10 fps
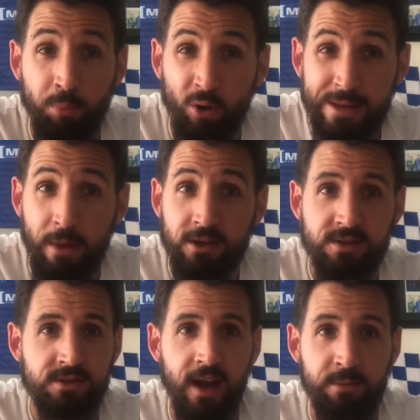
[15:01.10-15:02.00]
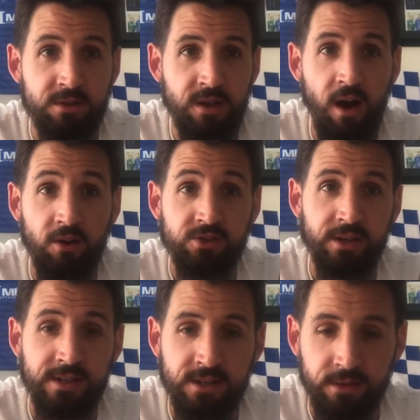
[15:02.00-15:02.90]
pretty much the same as last
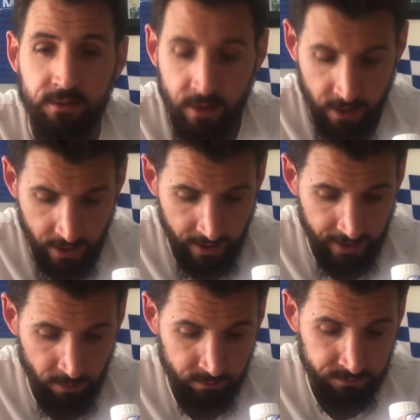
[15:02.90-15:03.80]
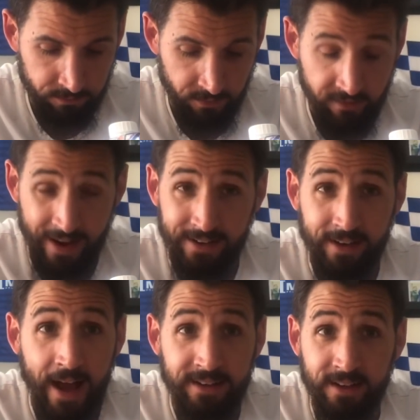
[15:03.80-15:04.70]
season. They've
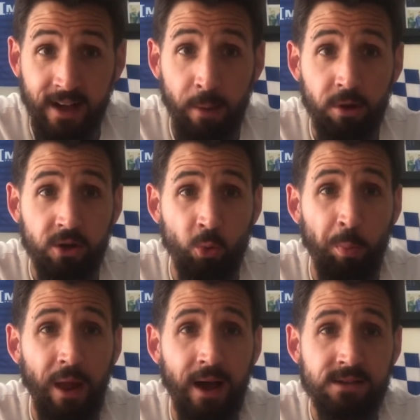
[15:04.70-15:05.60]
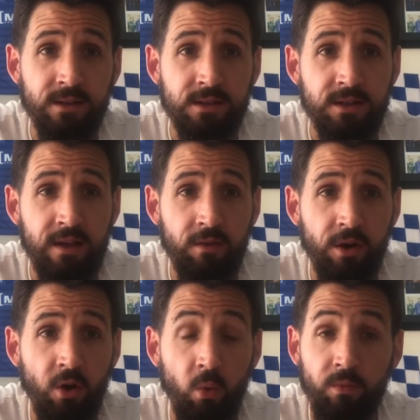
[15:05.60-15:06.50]
added a couple of good players at this level
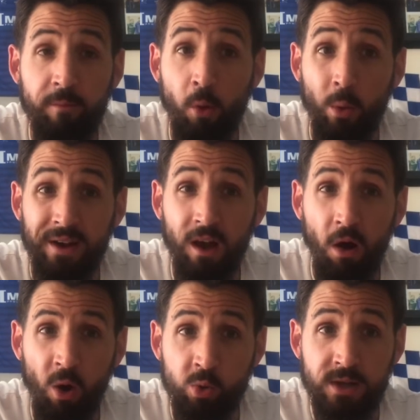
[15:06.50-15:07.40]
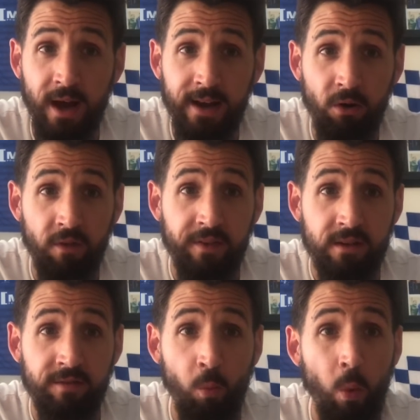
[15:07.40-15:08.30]
and all. They brought in Lyle Taylor, I
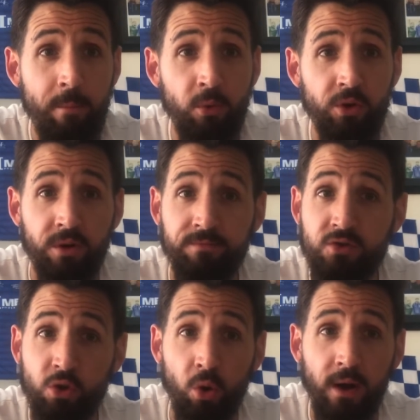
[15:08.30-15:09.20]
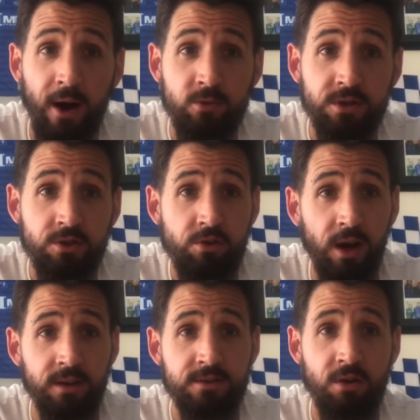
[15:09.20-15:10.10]
think, from Wimbledon, who scored goals in the
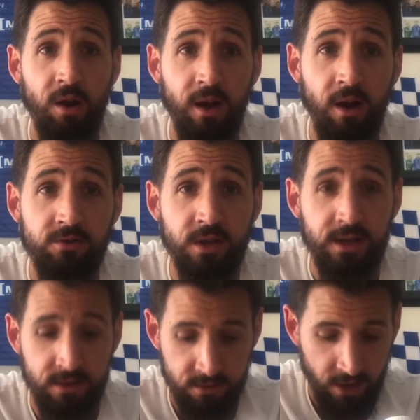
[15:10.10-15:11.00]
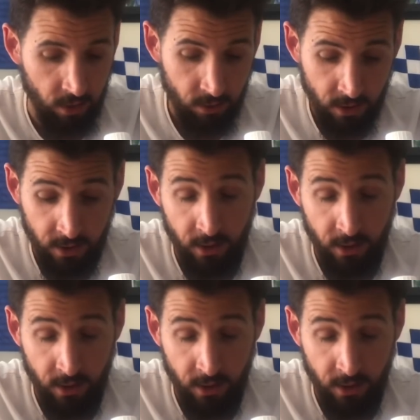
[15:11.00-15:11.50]
struggling side last season. So